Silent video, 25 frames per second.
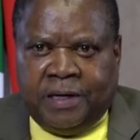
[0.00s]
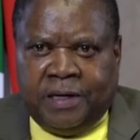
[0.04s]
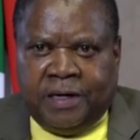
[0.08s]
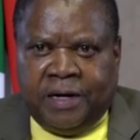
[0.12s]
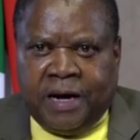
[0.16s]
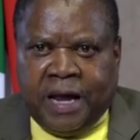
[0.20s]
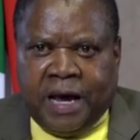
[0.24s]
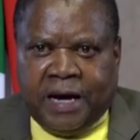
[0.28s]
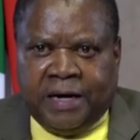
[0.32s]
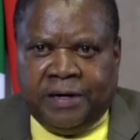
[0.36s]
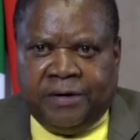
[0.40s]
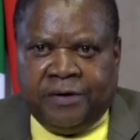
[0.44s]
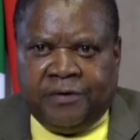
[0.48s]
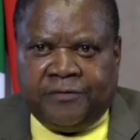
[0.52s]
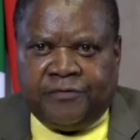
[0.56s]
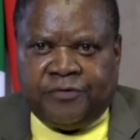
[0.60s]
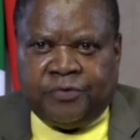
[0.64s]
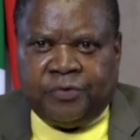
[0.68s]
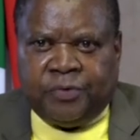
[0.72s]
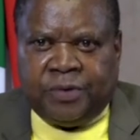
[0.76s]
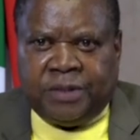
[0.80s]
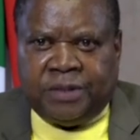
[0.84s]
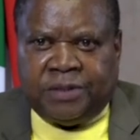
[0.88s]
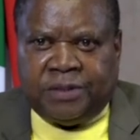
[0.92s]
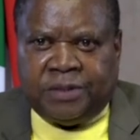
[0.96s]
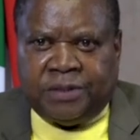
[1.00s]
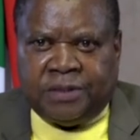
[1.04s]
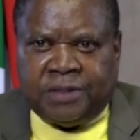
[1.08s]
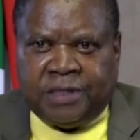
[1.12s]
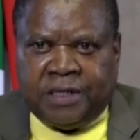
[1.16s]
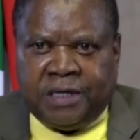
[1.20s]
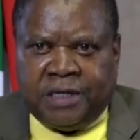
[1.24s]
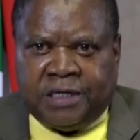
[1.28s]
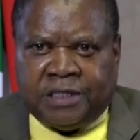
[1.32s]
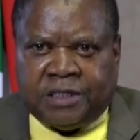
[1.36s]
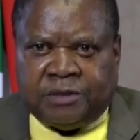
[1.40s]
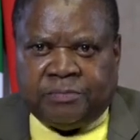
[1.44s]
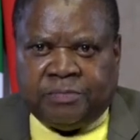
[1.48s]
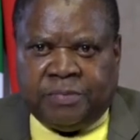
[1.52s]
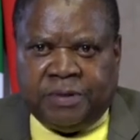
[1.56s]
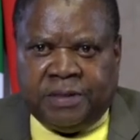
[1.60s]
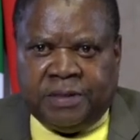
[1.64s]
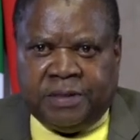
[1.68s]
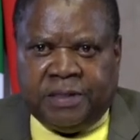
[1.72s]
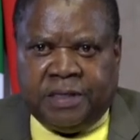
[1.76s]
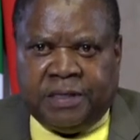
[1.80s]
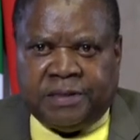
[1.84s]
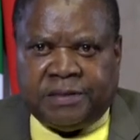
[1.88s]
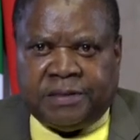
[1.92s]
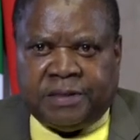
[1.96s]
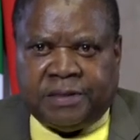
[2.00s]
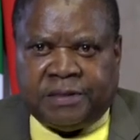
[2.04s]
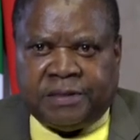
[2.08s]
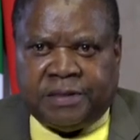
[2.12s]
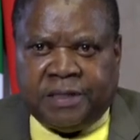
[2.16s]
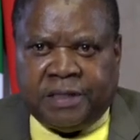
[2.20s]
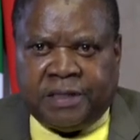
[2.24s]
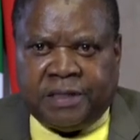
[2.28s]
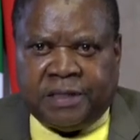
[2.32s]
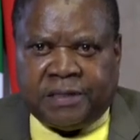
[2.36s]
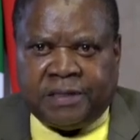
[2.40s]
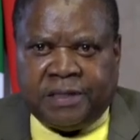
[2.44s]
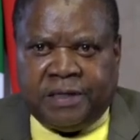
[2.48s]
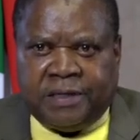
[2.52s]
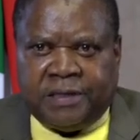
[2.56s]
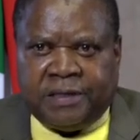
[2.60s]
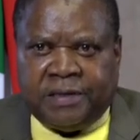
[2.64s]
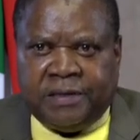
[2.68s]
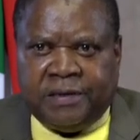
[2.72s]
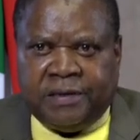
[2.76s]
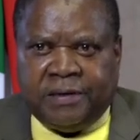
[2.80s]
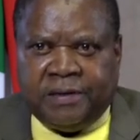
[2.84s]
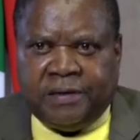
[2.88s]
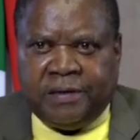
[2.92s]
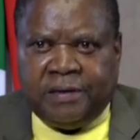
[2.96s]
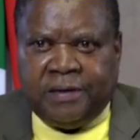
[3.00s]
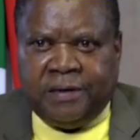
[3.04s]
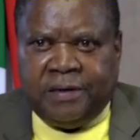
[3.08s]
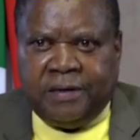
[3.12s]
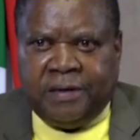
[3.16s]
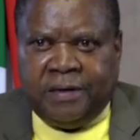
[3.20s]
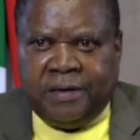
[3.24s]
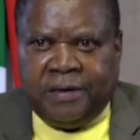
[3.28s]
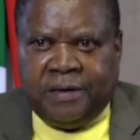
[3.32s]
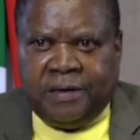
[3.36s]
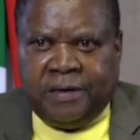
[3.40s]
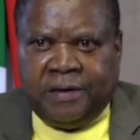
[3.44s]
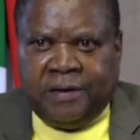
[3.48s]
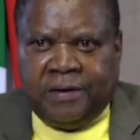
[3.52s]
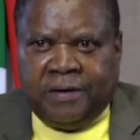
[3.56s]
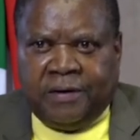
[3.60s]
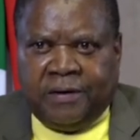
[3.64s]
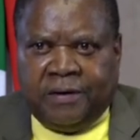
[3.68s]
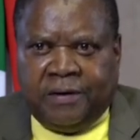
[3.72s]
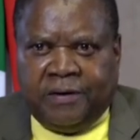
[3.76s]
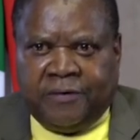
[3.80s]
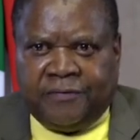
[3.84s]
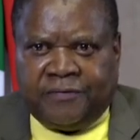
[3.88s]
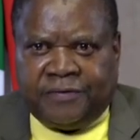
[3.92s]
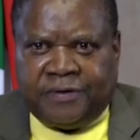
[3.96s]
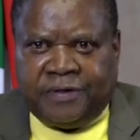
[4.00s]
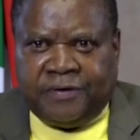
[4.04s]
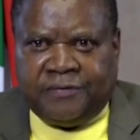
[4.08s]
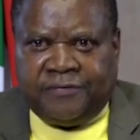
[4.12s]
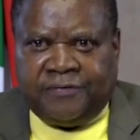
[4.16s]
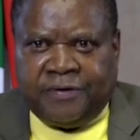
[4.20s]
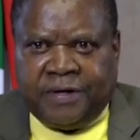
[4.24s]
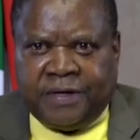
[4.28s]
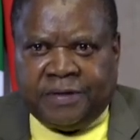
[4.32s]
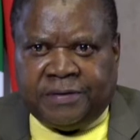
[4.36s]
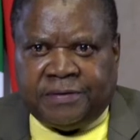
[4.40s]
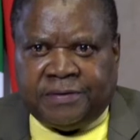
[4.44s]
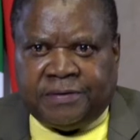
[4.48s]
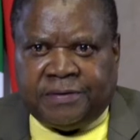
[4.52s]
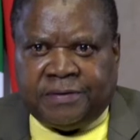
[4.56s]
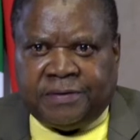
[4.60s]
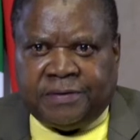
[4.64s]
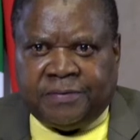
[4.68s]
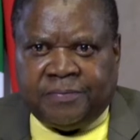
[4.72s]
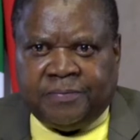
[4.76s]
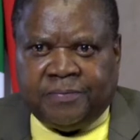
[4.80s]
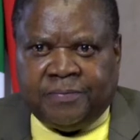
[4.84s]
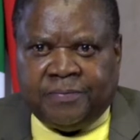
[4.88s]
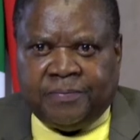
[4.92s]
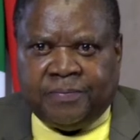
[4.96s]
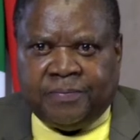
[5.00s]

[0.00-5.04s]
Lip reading: 9 of which has been as a Secretary of Defense.